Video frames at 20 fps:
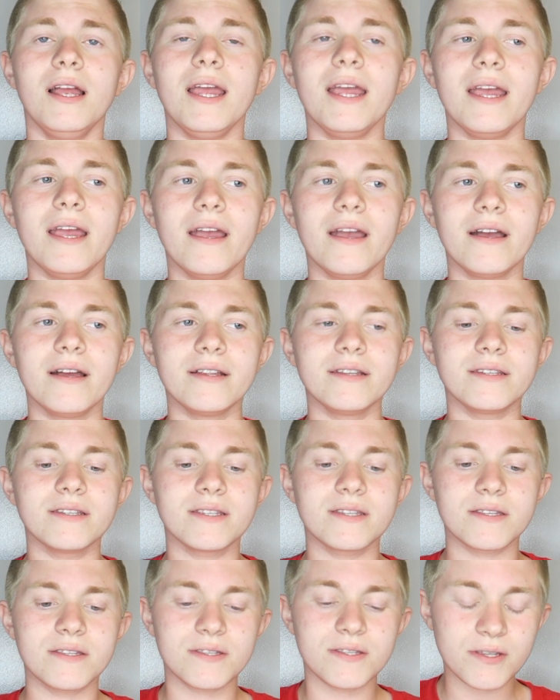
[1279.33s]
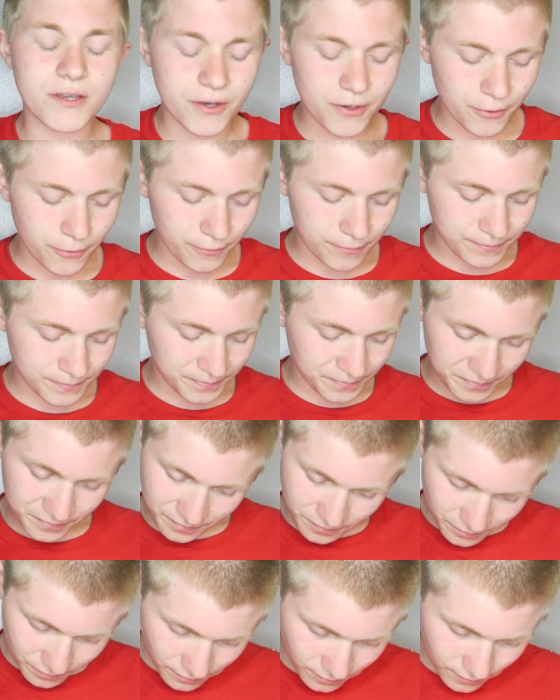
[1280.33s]
And so
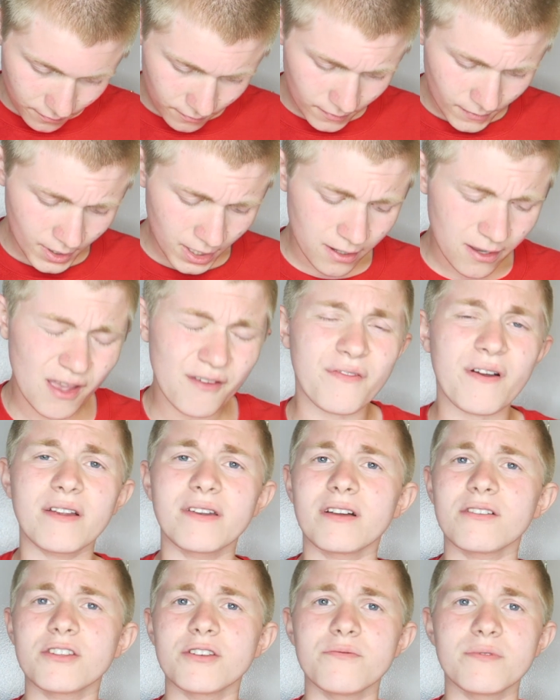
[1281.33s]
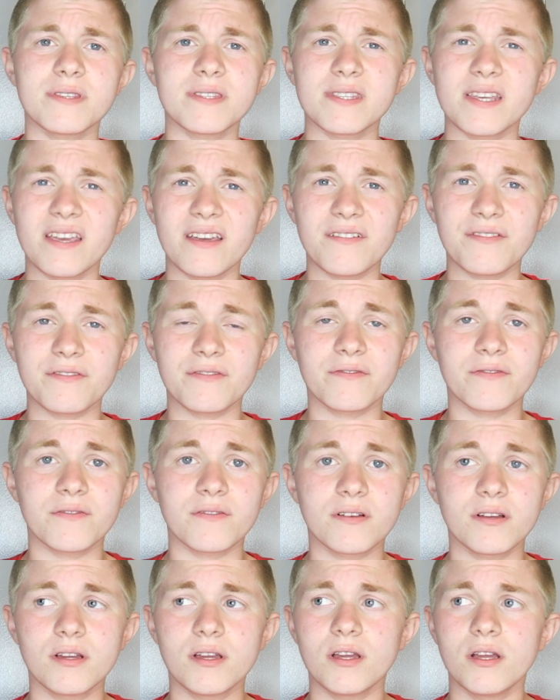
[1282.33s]
I found out she was safe.
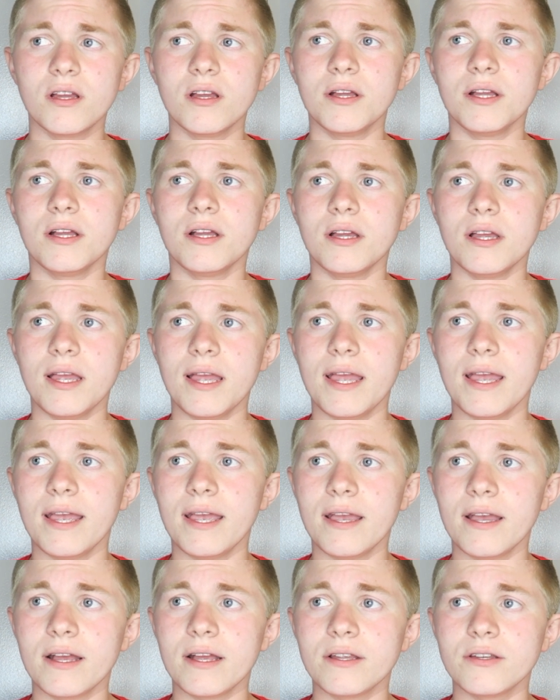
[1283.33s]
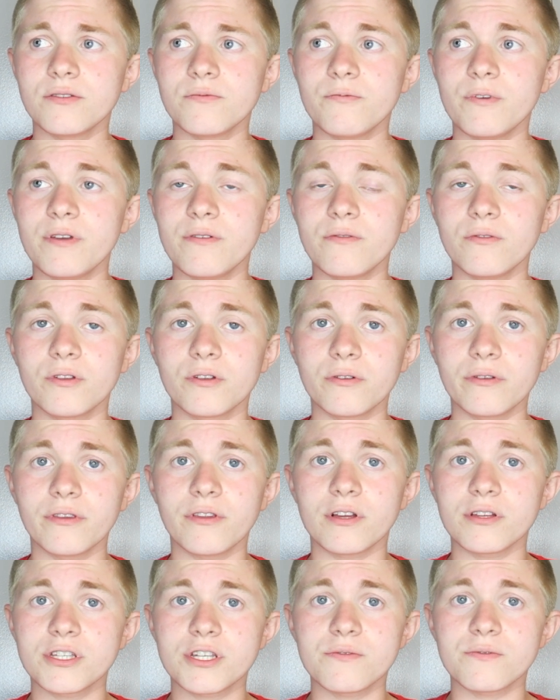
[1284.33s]
And we literally
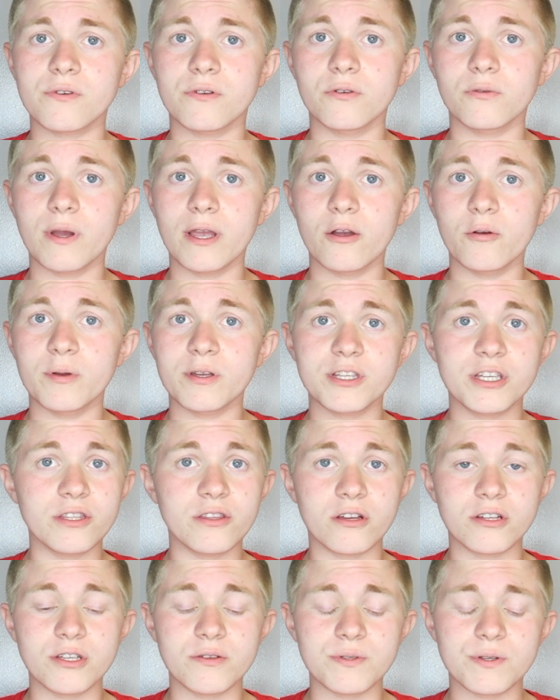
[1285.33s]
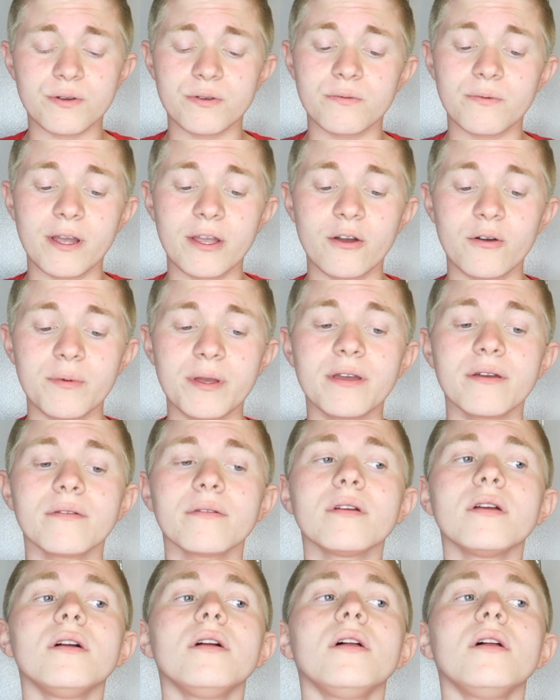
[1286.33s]
thought she was going to Wyoming. She thought she was going to Wyoming.